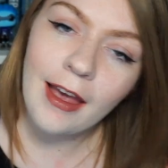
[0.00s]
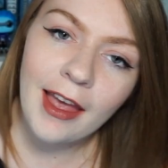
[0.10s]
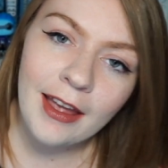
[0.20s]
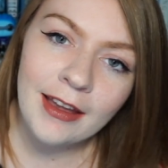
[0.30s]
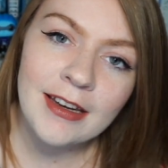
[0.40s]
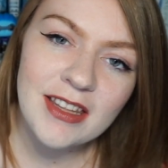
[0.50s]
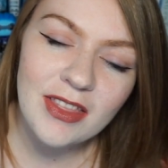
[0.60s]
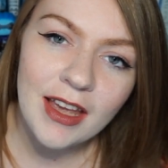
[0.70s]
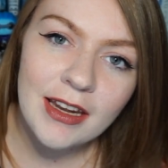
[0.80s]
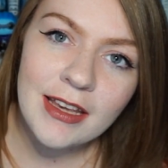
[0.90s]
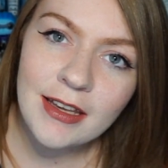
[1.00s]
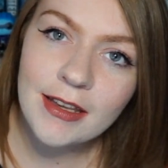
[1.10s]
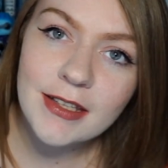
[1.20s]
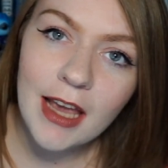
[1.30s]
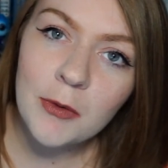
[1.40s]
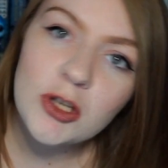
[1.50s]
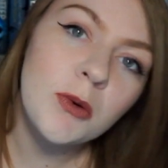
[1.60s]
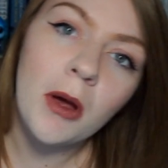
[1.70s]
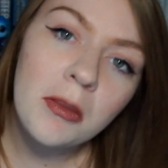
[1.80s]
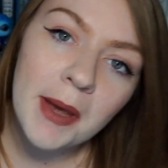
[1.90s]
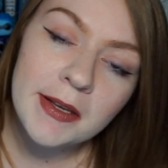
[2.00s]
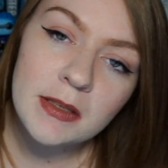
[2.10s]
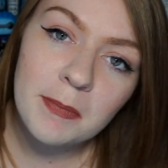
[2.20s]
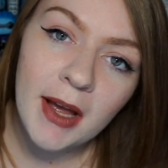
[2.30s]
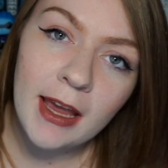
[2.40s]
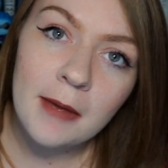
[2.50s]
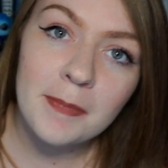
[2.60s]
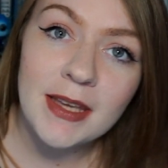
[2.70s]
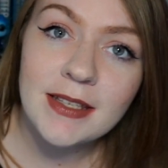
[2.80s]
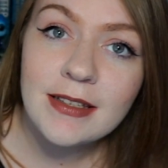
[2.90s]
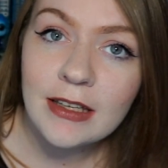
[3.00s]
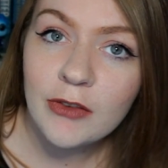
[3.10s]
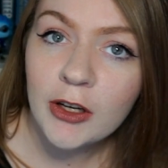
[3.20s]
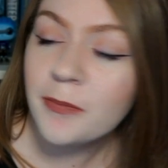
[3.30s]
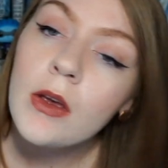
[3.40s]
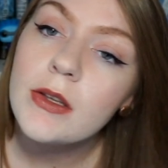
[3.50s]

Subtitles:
And that is I Wish You All the Best by Mason Deaver.